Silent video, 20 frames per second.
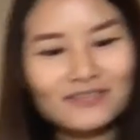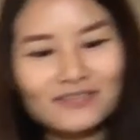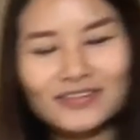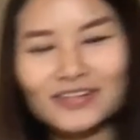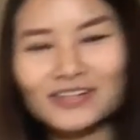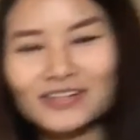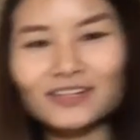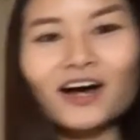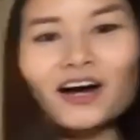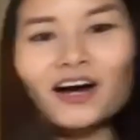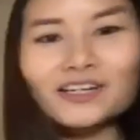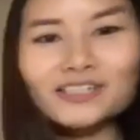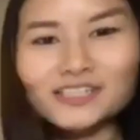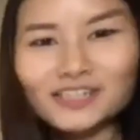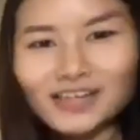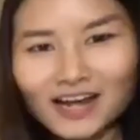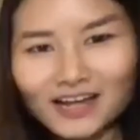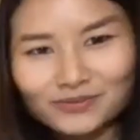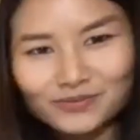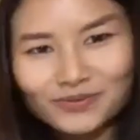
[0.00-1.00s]
large
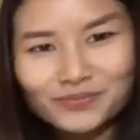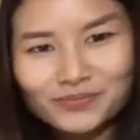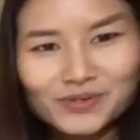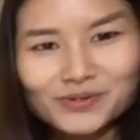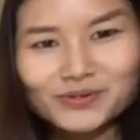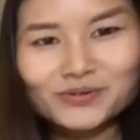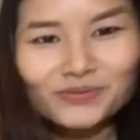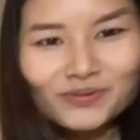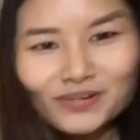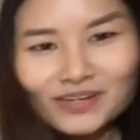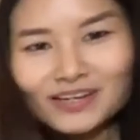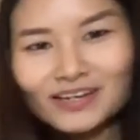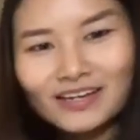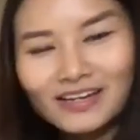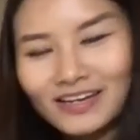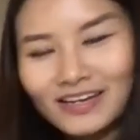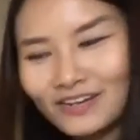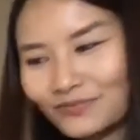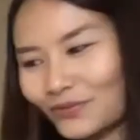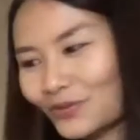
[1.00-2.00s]
gathering meal
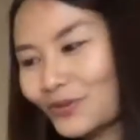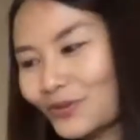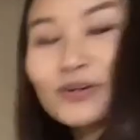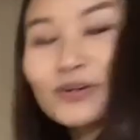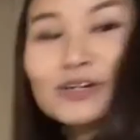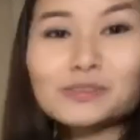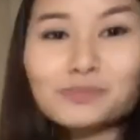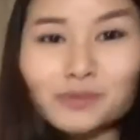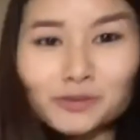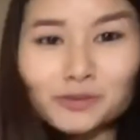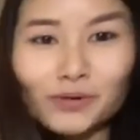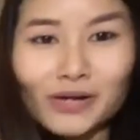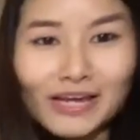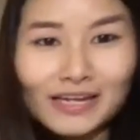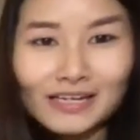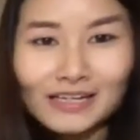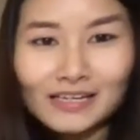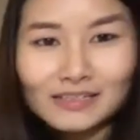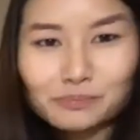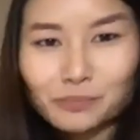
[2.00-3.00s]
for Christmas or
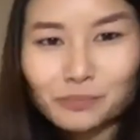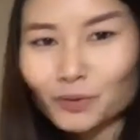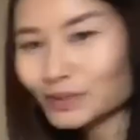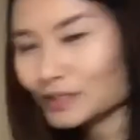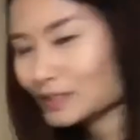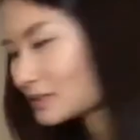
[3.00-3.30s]
any important